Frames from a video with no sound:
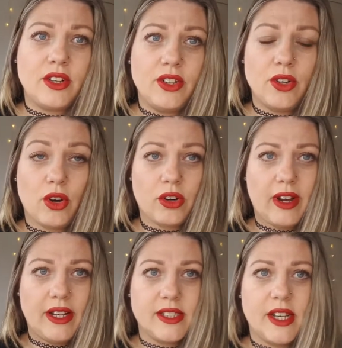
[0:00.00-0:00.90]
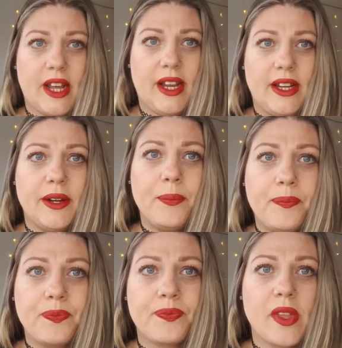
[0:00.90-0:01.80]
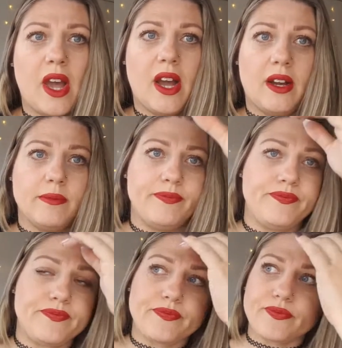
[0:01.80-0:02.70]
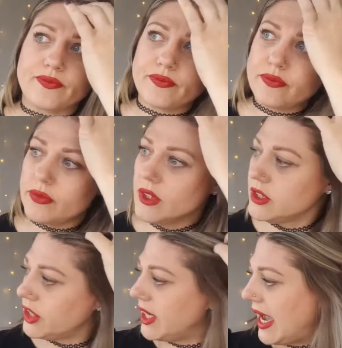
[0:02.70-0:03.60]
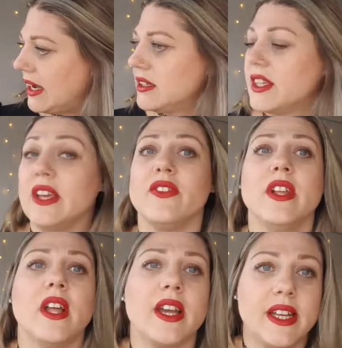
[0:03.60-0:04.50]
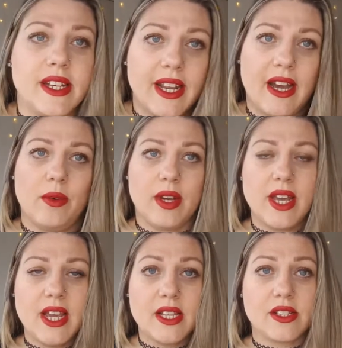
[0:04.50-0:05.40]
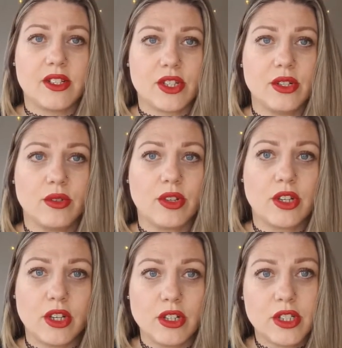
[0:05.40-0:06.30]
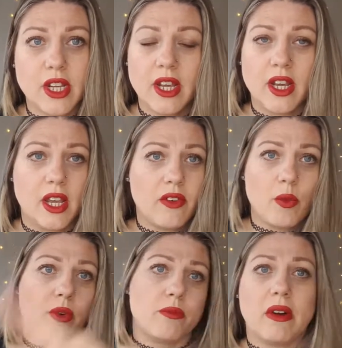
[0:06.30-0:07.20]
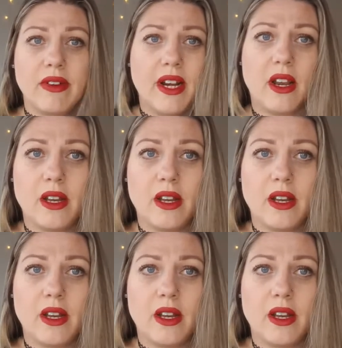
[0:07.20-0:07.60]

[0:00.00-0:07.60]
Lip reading: not great today. So yeah, even the lighting now isn't too good. Even with my ring